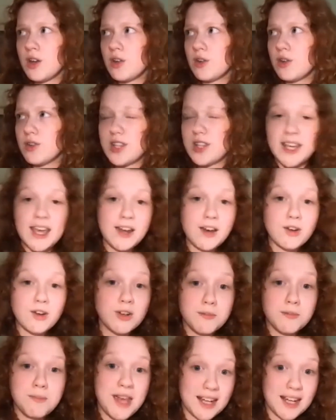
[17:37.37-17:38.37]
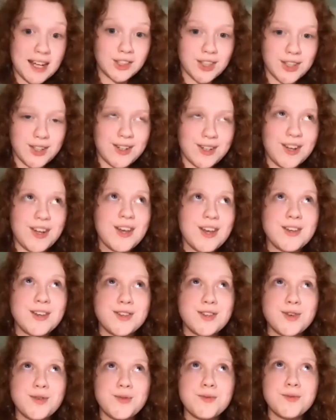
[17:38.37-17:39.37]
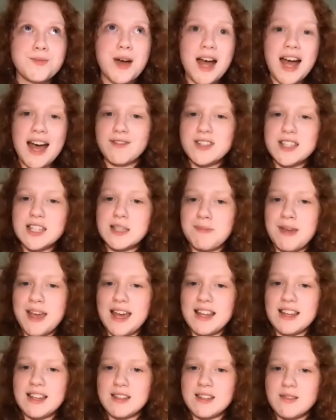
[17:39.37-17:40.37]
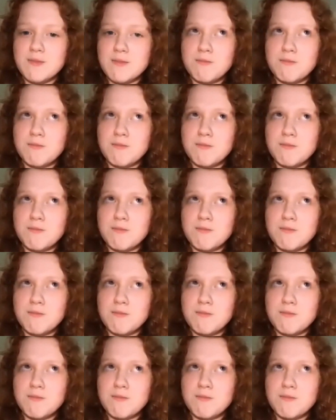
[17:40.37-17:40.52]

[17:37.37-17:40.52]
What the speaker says: to get a good picture, you have to spend